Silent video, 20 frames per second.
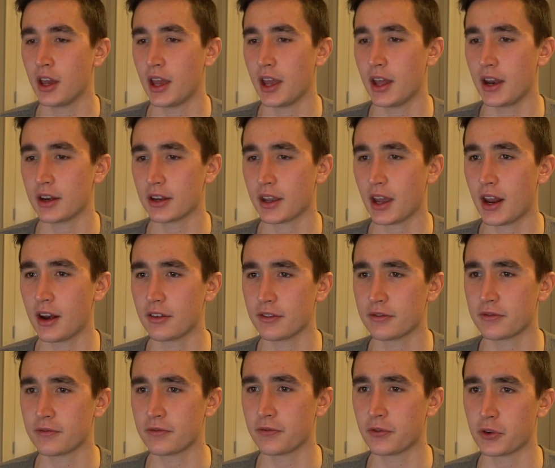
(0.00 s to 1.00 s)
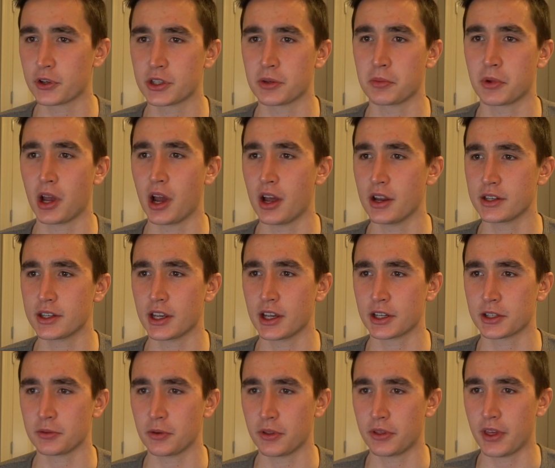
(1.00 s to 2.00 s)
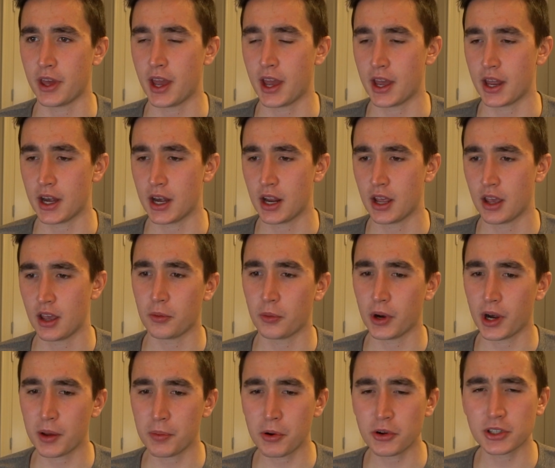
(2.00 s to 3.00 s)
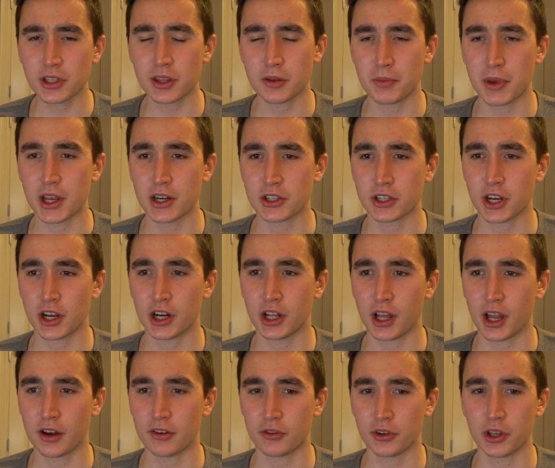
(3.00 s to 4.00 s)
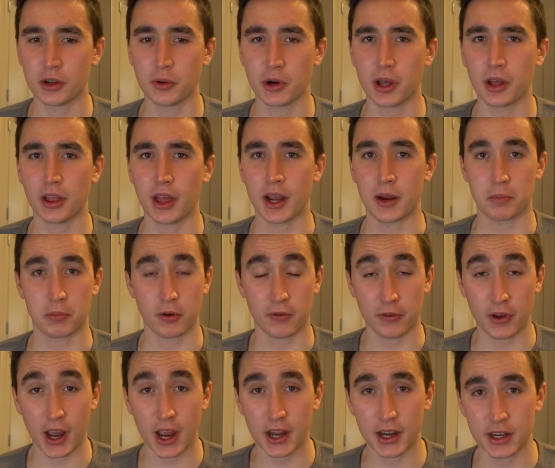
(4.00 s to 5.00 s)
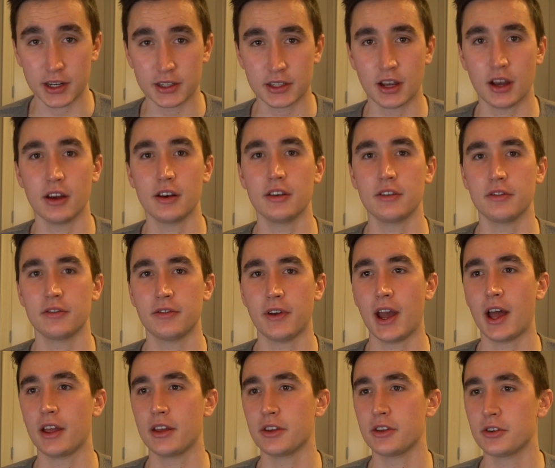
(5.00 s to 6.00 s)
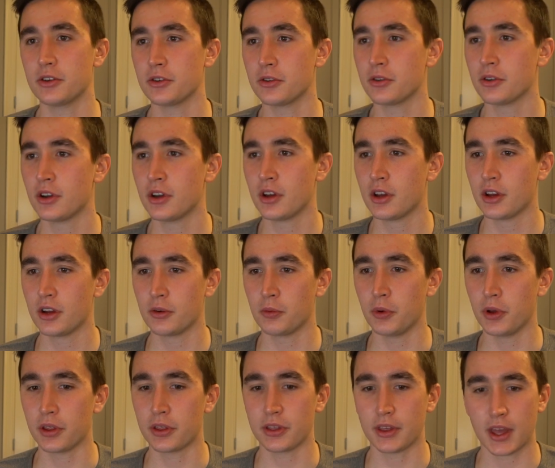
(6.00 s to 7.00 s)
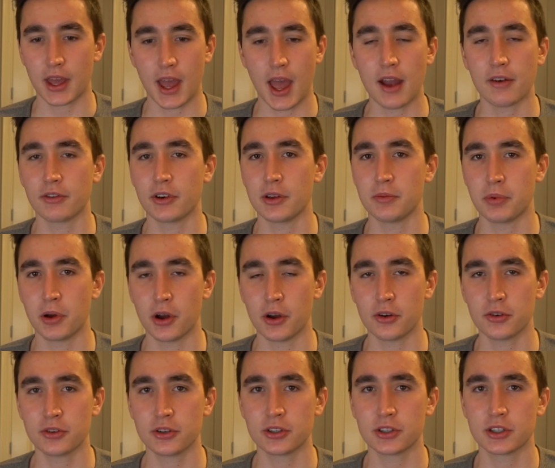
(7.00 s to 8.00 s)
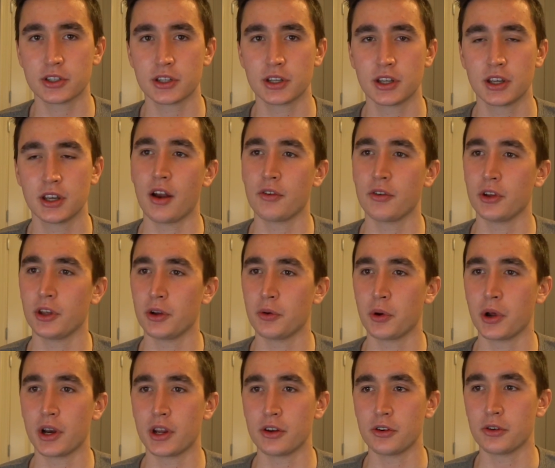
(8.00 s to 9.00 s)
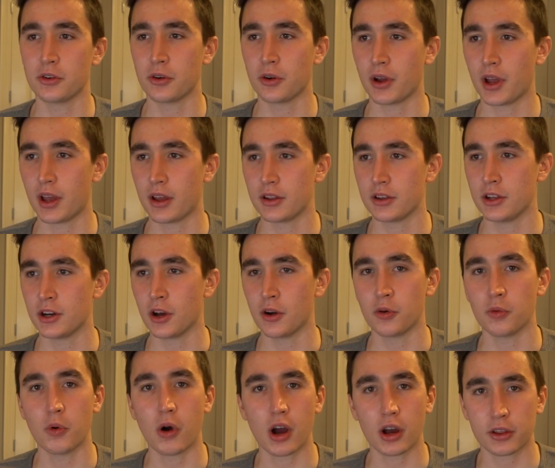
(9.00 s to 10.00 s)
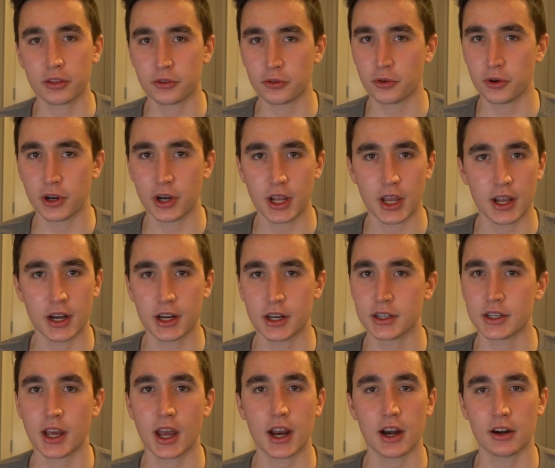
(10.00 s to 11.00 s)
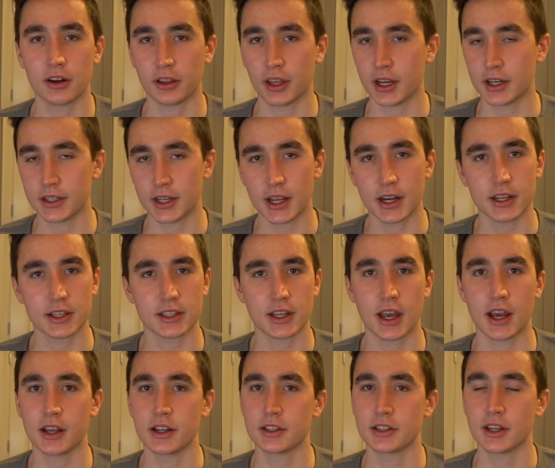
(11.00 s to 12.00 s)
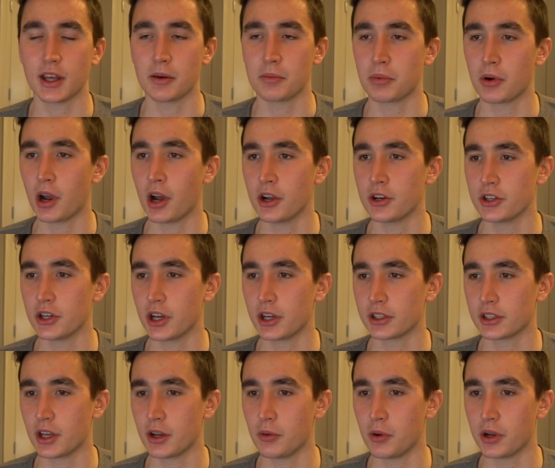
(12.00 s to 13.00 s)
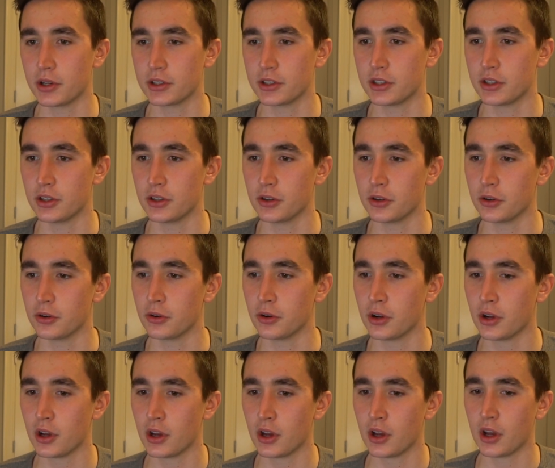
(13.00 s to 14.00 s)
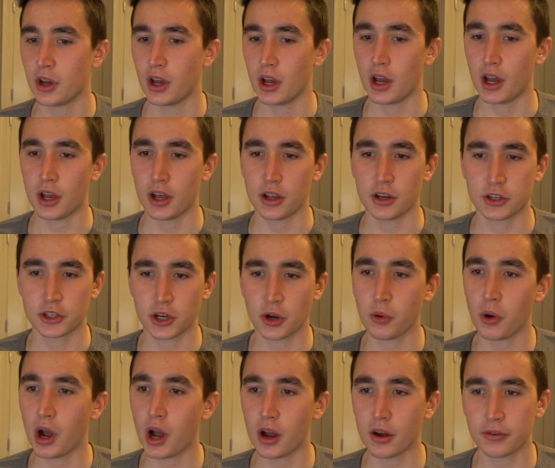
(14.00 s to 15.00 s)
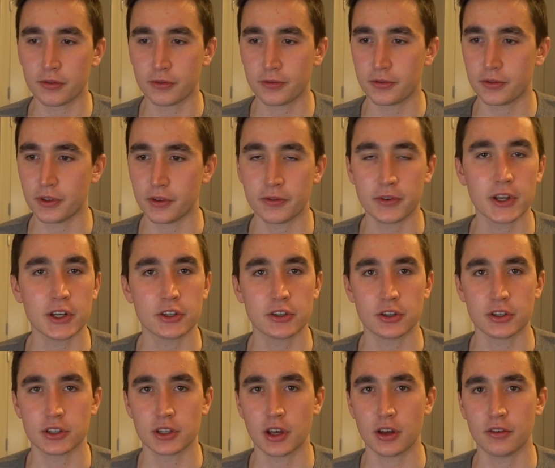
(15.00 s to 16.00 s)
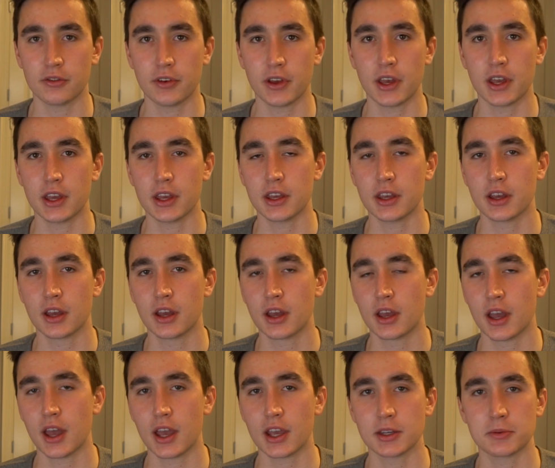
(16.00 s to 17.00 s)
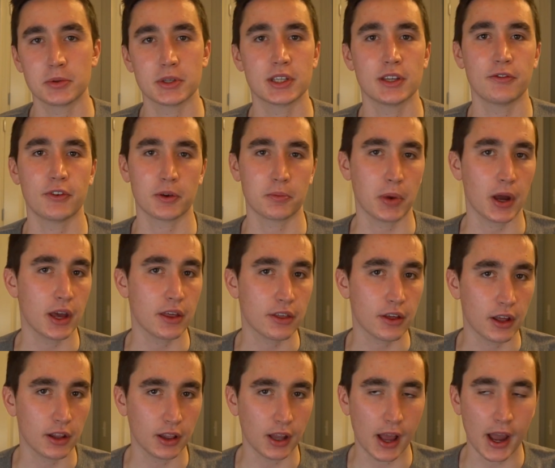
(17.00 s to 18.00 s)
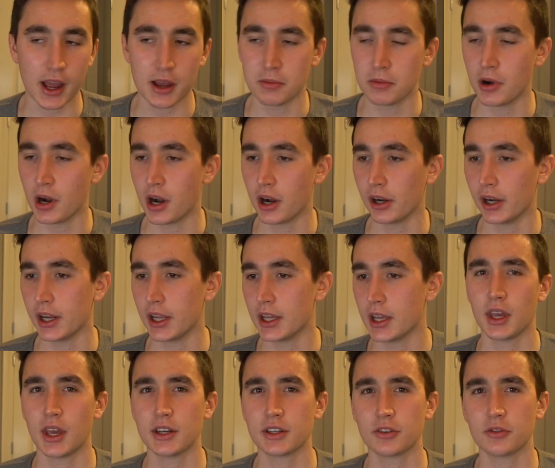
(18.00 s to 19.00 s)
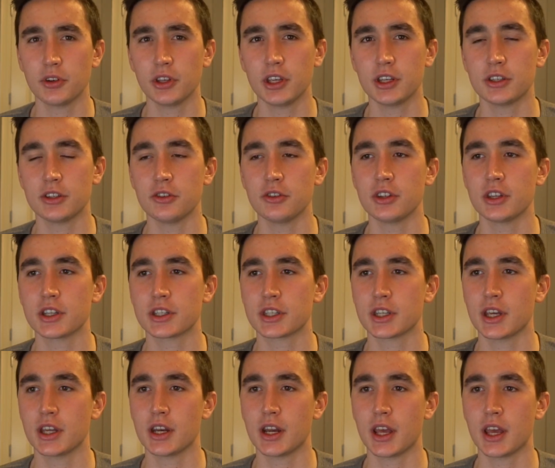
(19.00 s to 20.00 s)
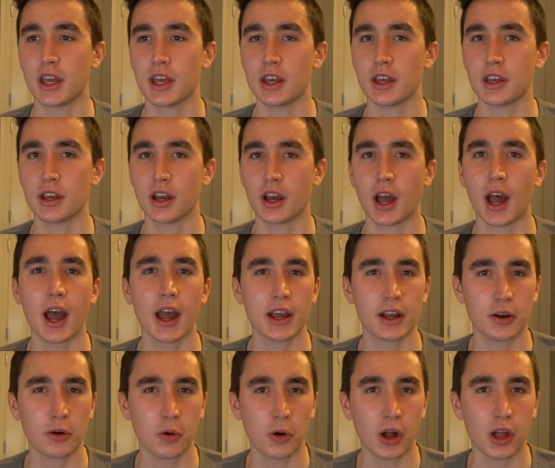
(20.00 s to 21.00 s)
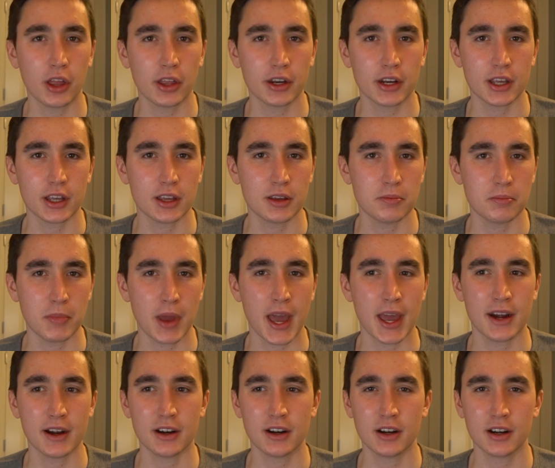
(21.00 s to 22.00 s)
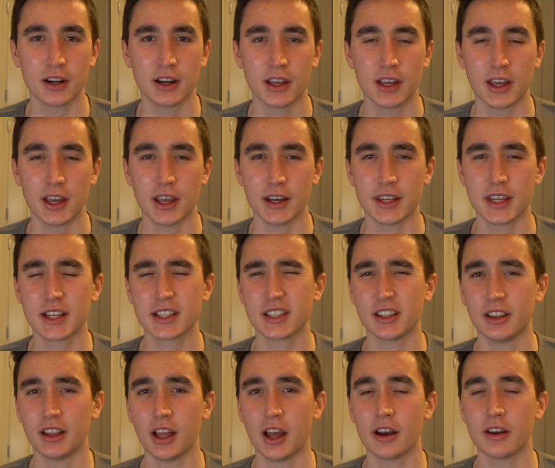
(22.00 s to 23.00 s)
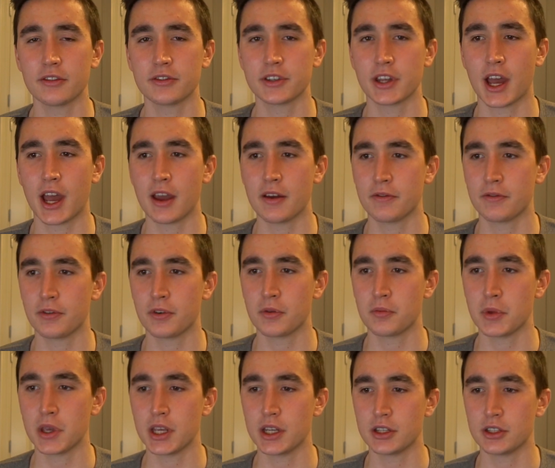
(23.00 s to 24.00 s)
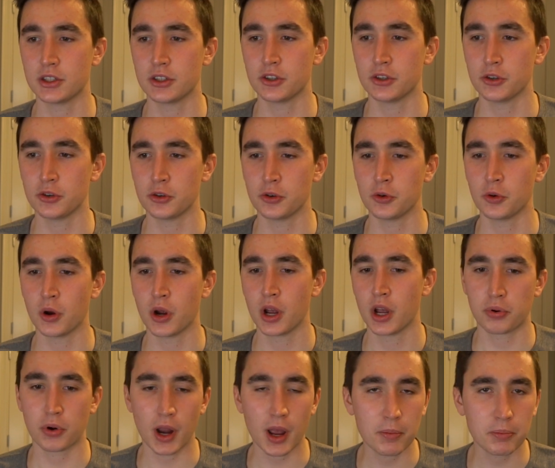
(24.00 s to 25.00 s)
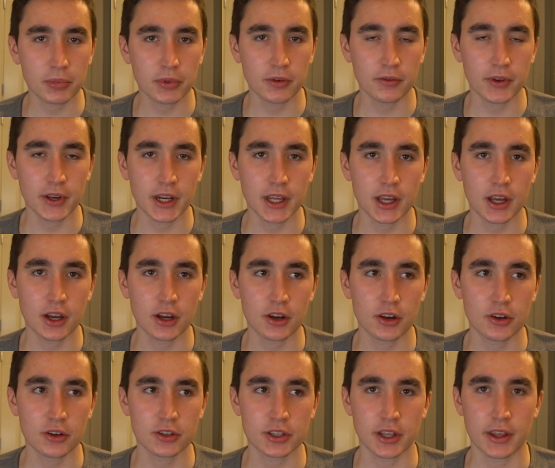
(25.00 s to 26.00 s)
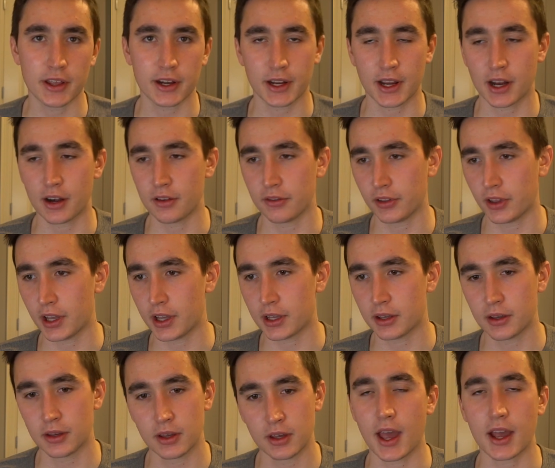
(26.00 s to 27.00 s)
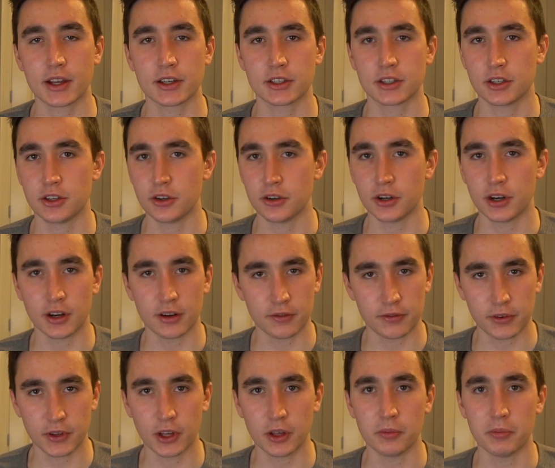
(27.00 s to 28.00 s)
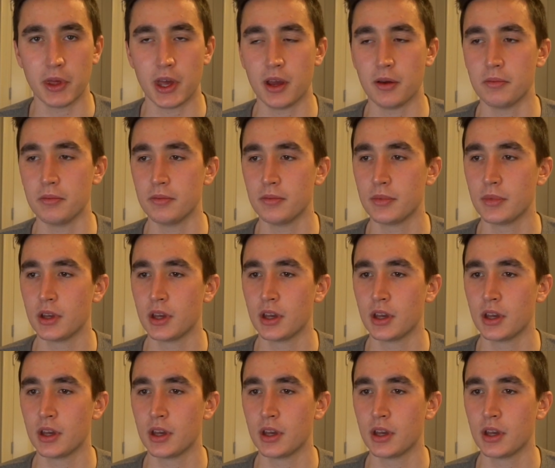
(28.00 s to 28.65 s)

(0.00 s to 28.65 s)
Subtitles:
And kind of for some context with that, when I post on the main channel, I really want to provide a ton of value with every post. I really want to, walk through an entire data science type project. I want to show off the features of a specific Python library. And to really do this in a high quality manner, it takes a lot of time for me to prep the videos and then execute and film them.